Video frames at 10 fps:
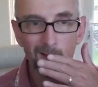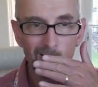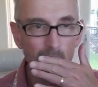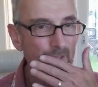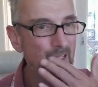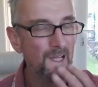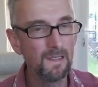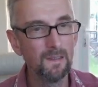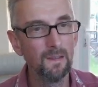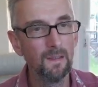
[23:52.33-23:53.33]
it's set
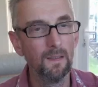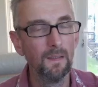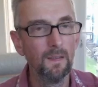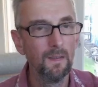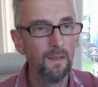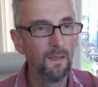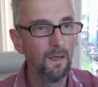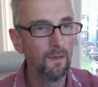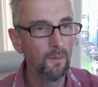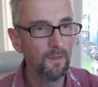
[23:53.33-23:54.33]
in the
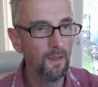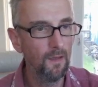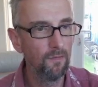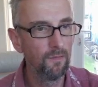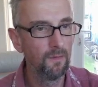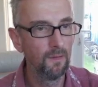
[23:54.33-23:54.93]
hardware def.